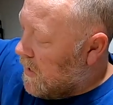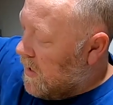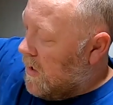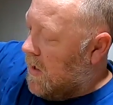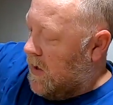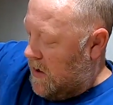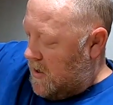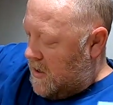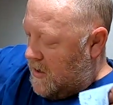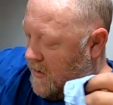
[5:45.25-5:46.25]

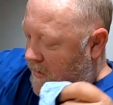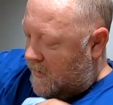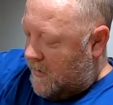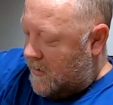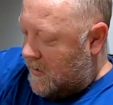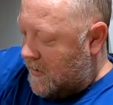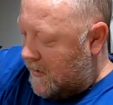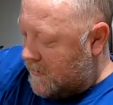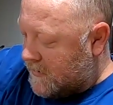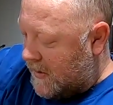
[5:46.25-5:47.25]

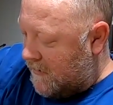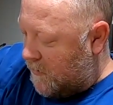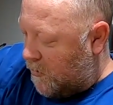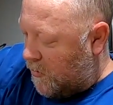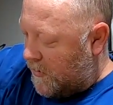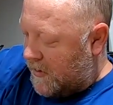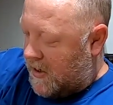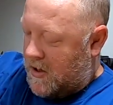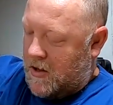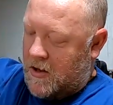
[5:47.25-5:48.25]
That was kind of a
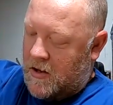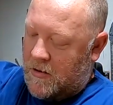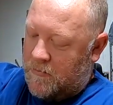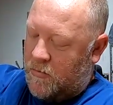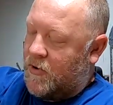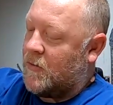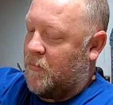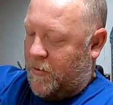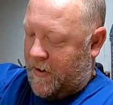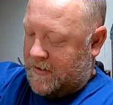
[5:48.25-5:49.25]
boring
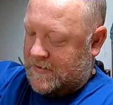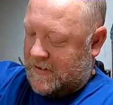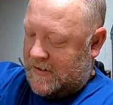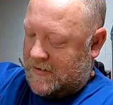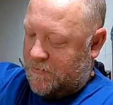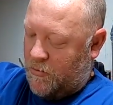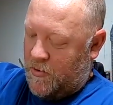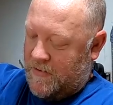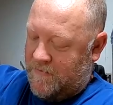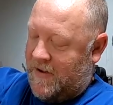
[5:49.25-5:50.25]
process,
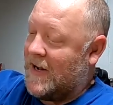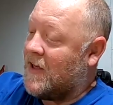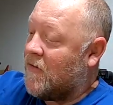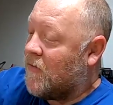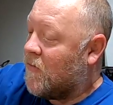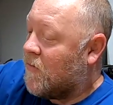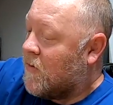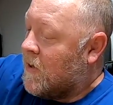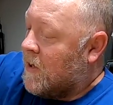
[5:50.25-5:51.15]
boring video.